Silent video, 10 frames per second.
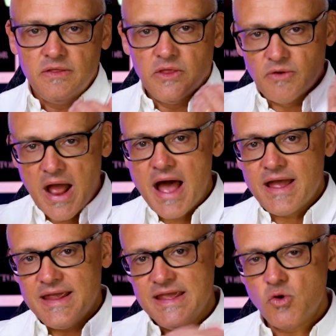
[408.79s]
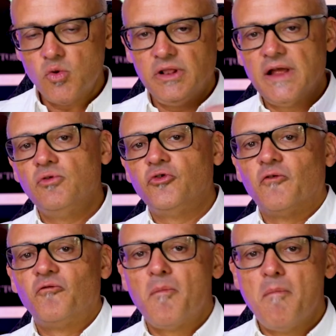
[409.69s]
There are equal levels
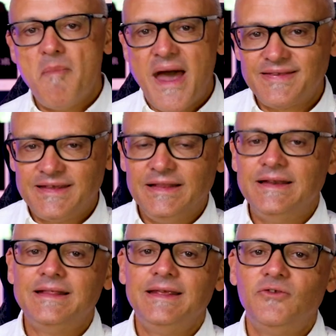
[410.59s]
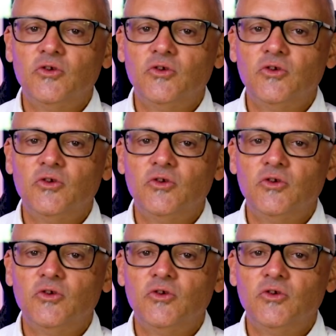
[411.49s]
of masculinity